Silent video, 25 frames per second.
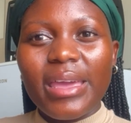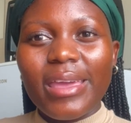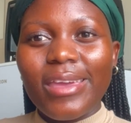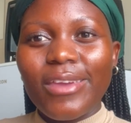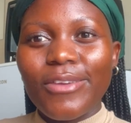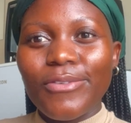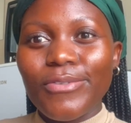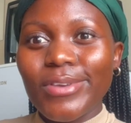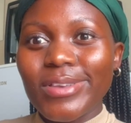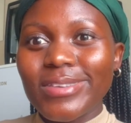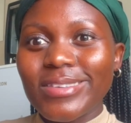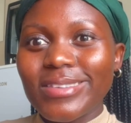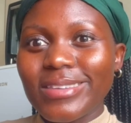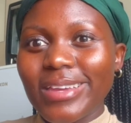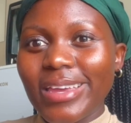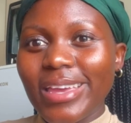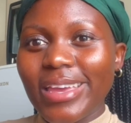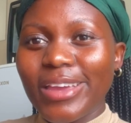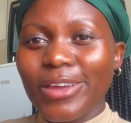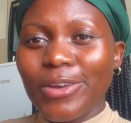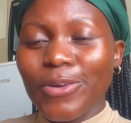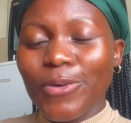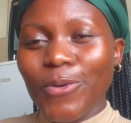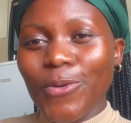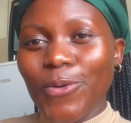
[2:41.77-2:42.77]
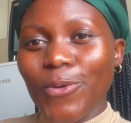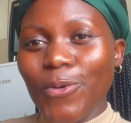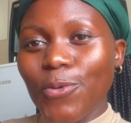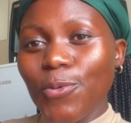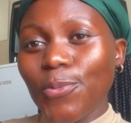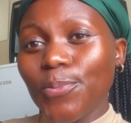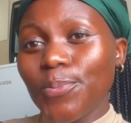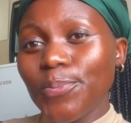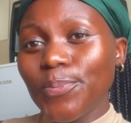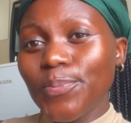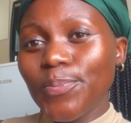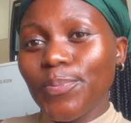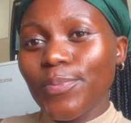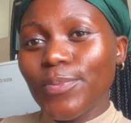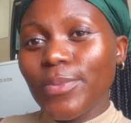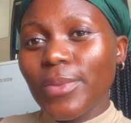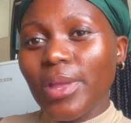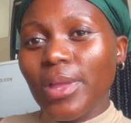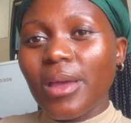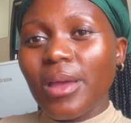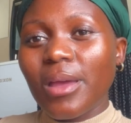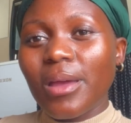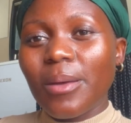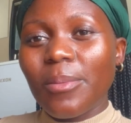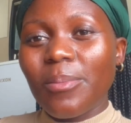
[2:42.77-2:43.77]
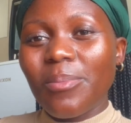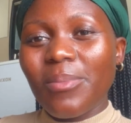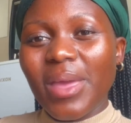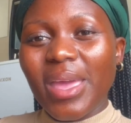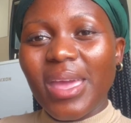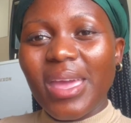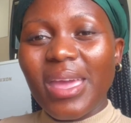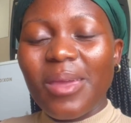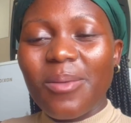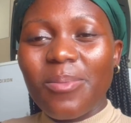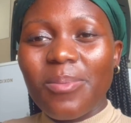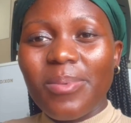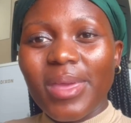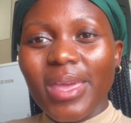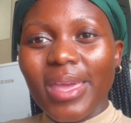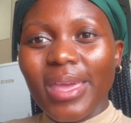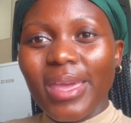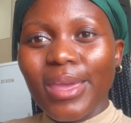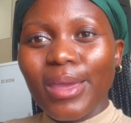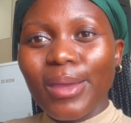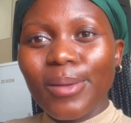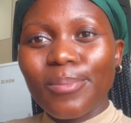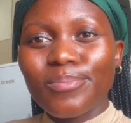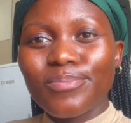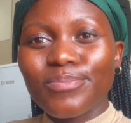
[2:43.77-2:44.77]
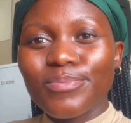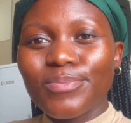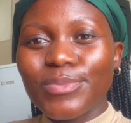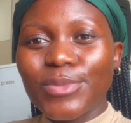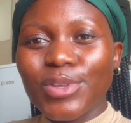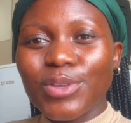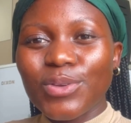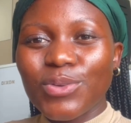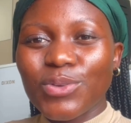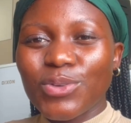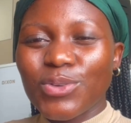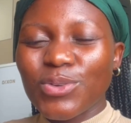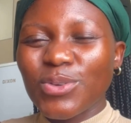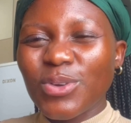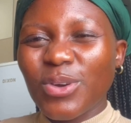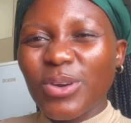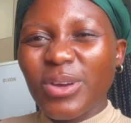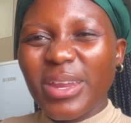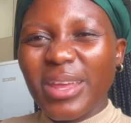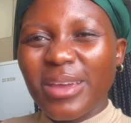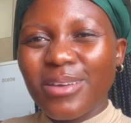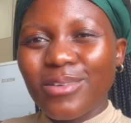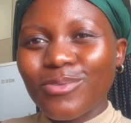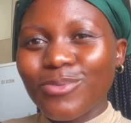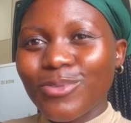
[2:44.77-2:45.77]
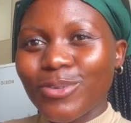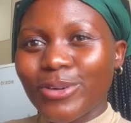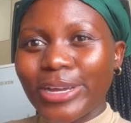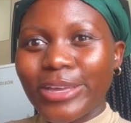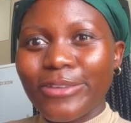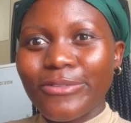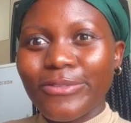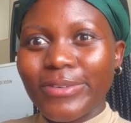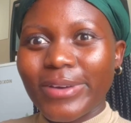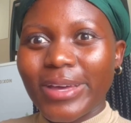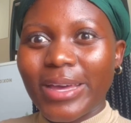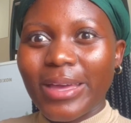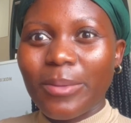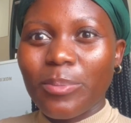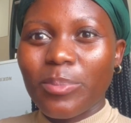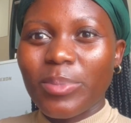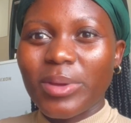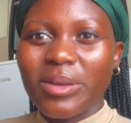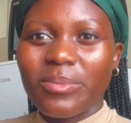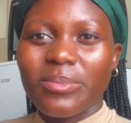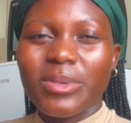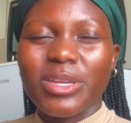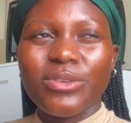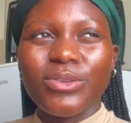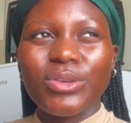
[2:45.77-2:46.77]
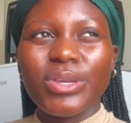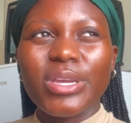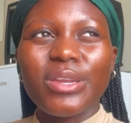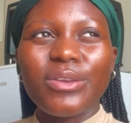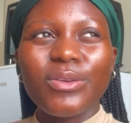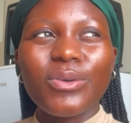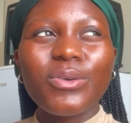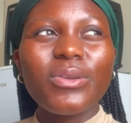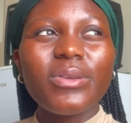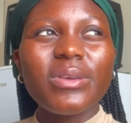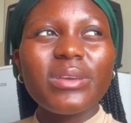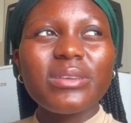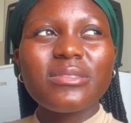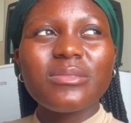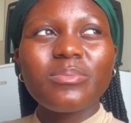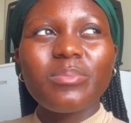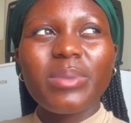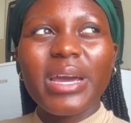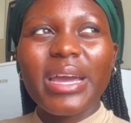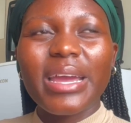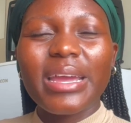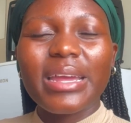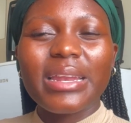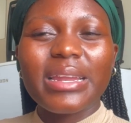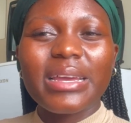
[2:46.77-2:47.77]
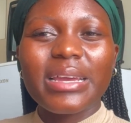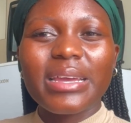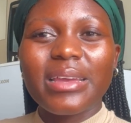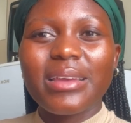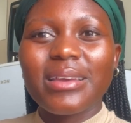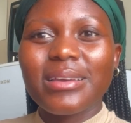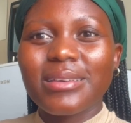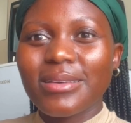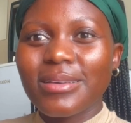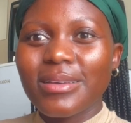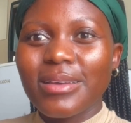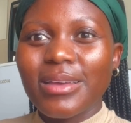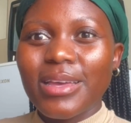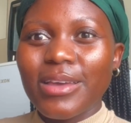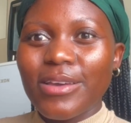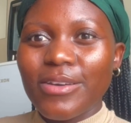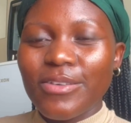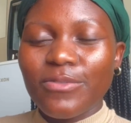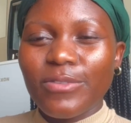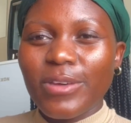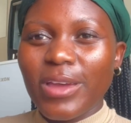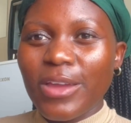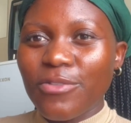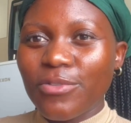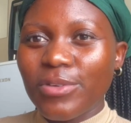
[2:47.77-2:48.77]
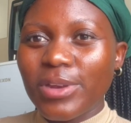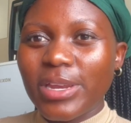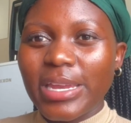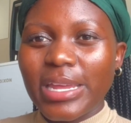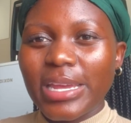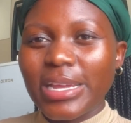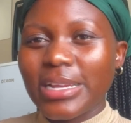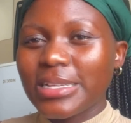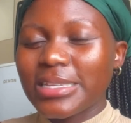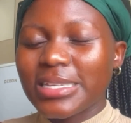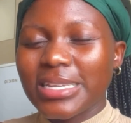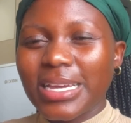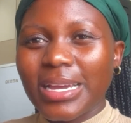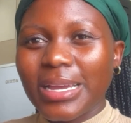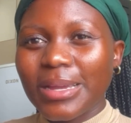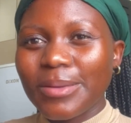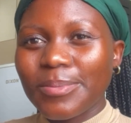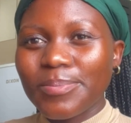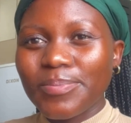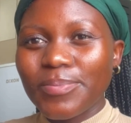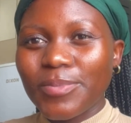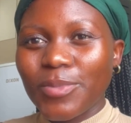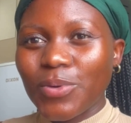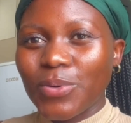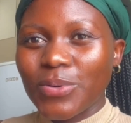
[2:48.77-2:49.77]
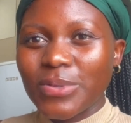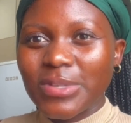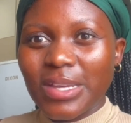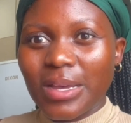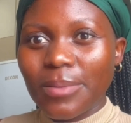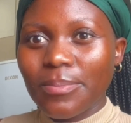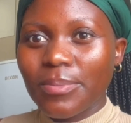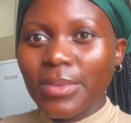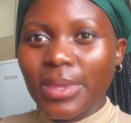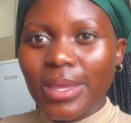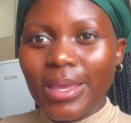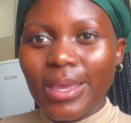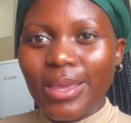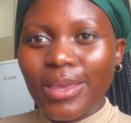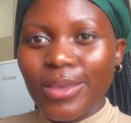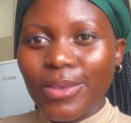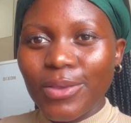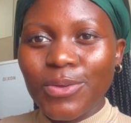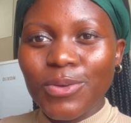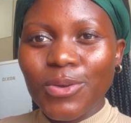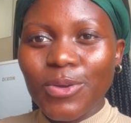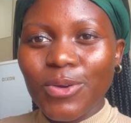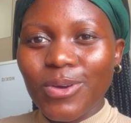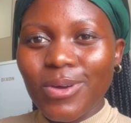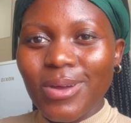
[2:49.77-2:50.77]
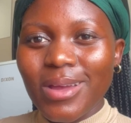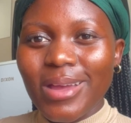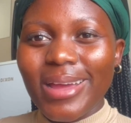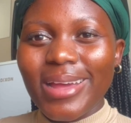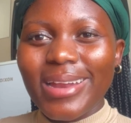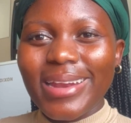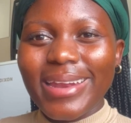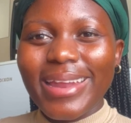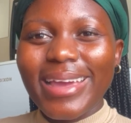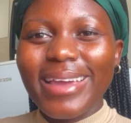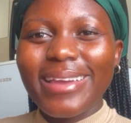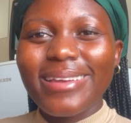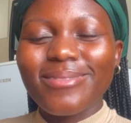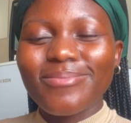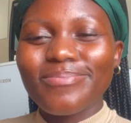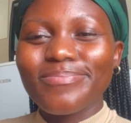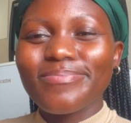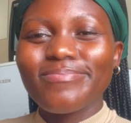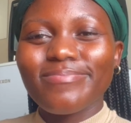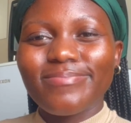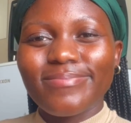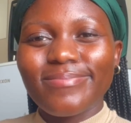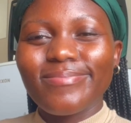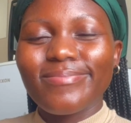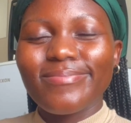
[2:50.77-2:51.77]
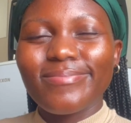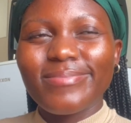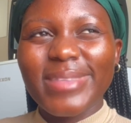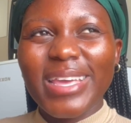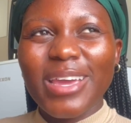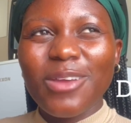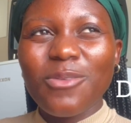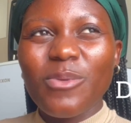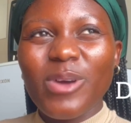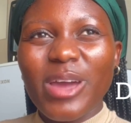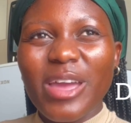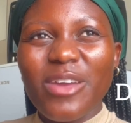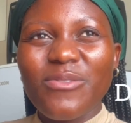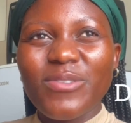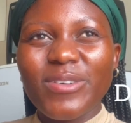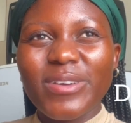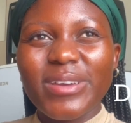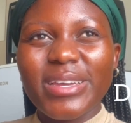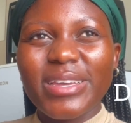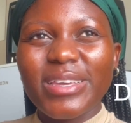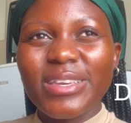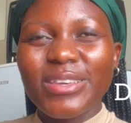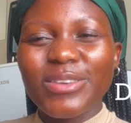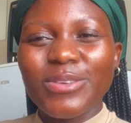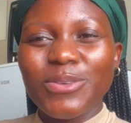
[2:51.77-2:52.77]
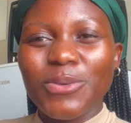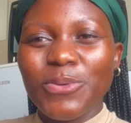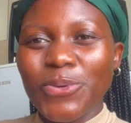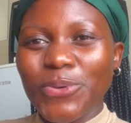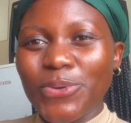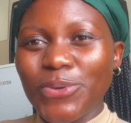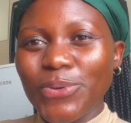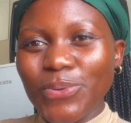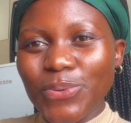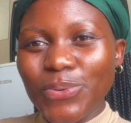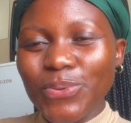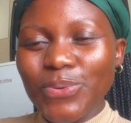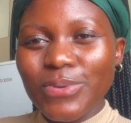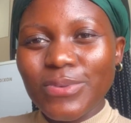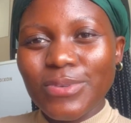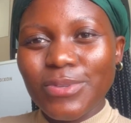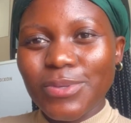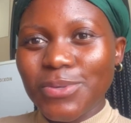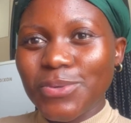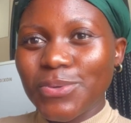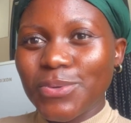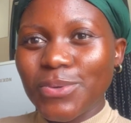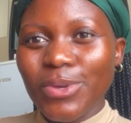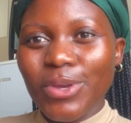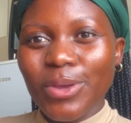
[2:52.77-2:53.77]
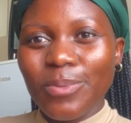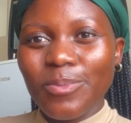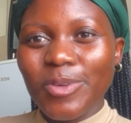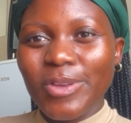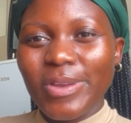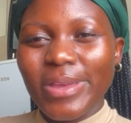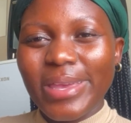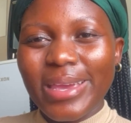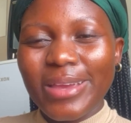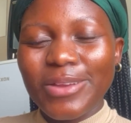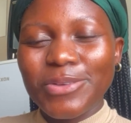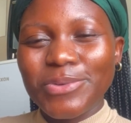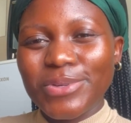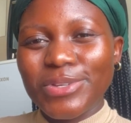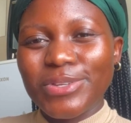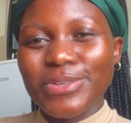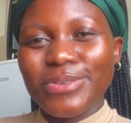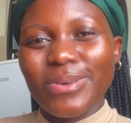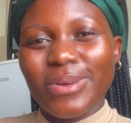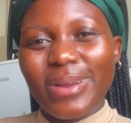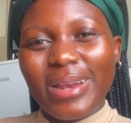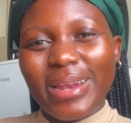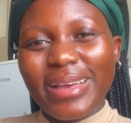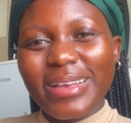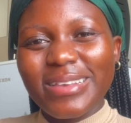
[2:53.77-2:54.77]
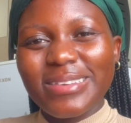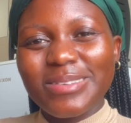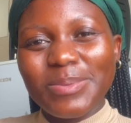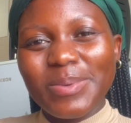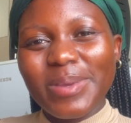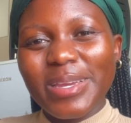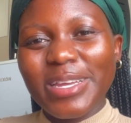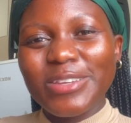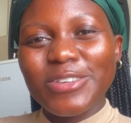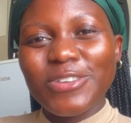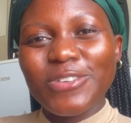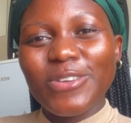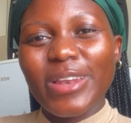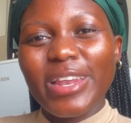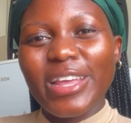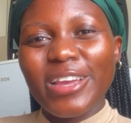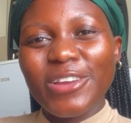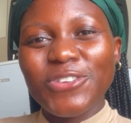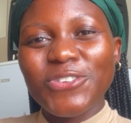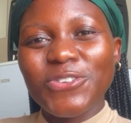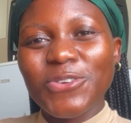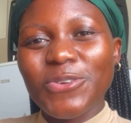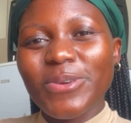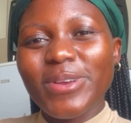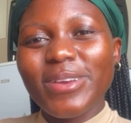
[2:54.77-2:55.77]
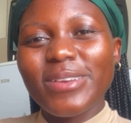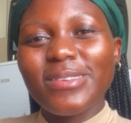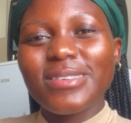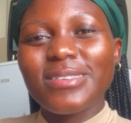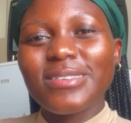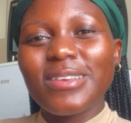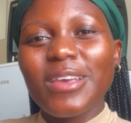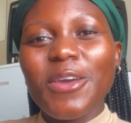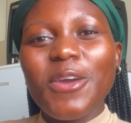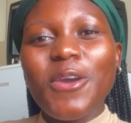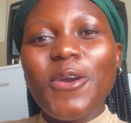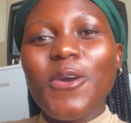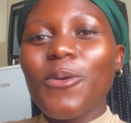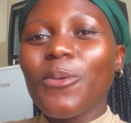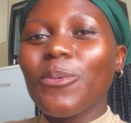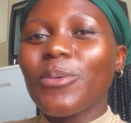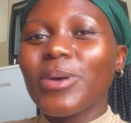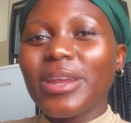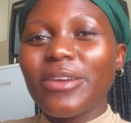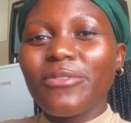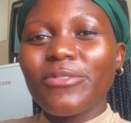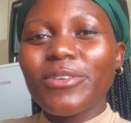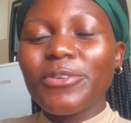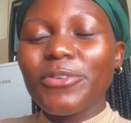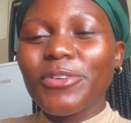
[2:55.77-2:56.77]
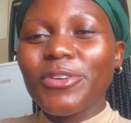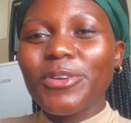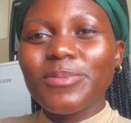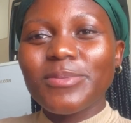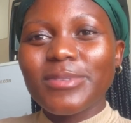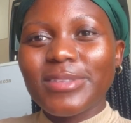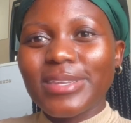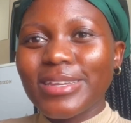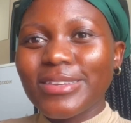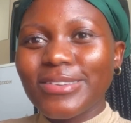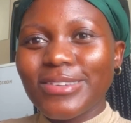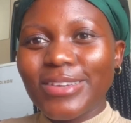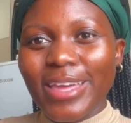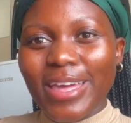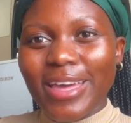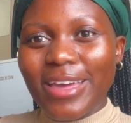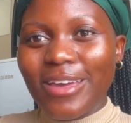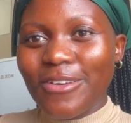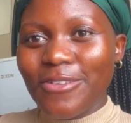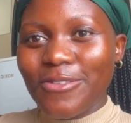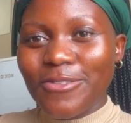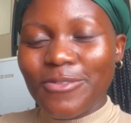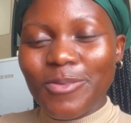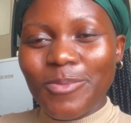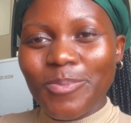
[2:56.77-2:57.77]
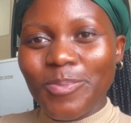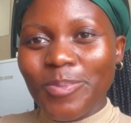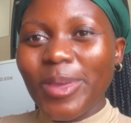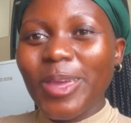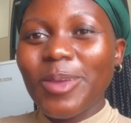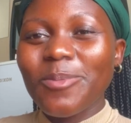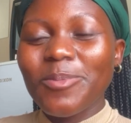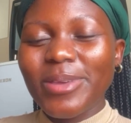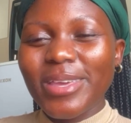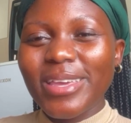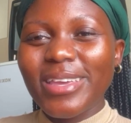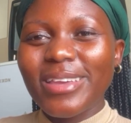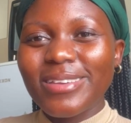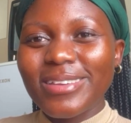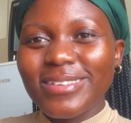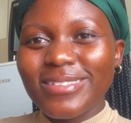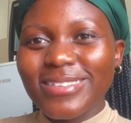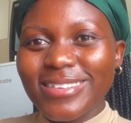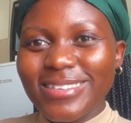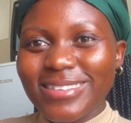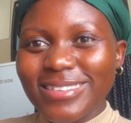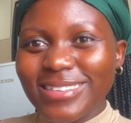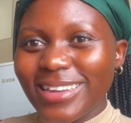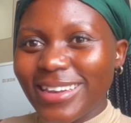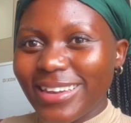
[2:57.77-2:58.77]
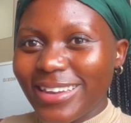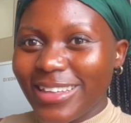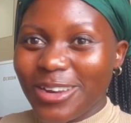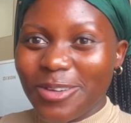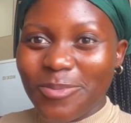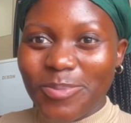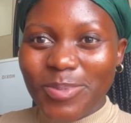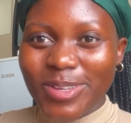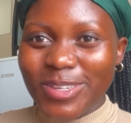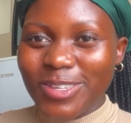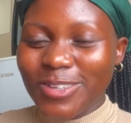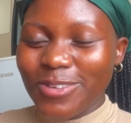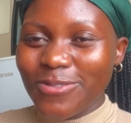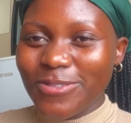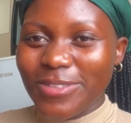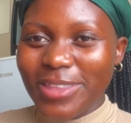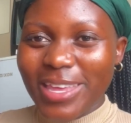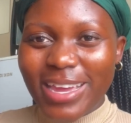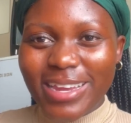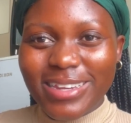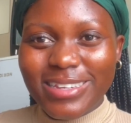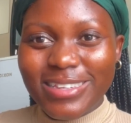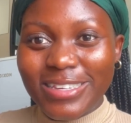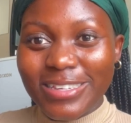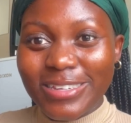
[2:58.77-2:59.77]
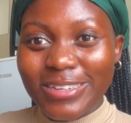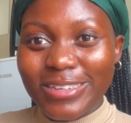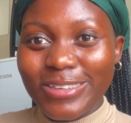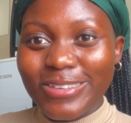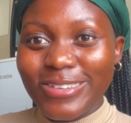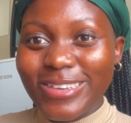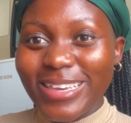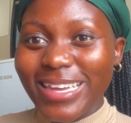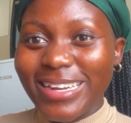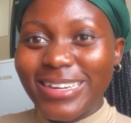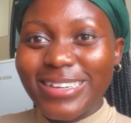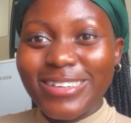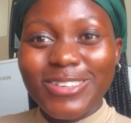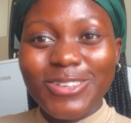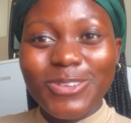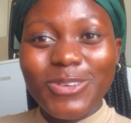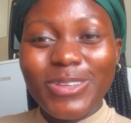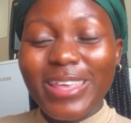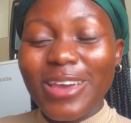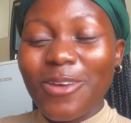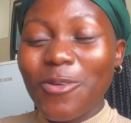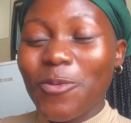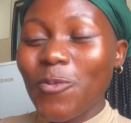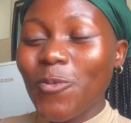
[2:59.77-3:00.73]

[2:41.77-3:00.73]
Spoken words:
If you're staying at home, maybe you do not have Wi-Fi, but I mean, you can always buy like 5 rand airtime or something, you know, like that Wi-Fi you use to communicate with your classmates, your lecturers, whatever groups that you have, baby, just a little bit of that. You get into that